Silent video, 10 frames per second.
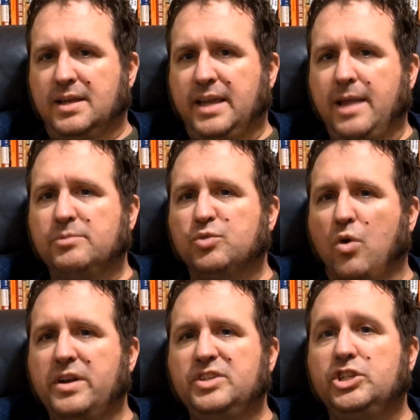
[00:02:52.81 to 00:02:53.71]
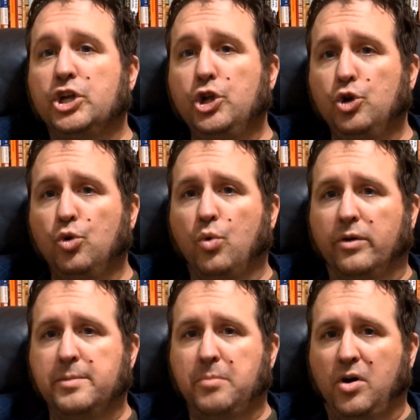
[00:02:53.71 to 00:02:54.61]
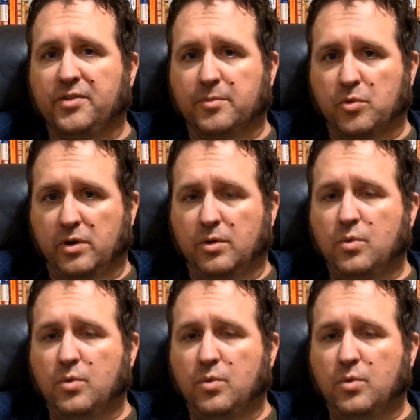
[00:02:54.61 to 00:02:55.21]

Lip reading: Games 1 and 2 were in Baltimore,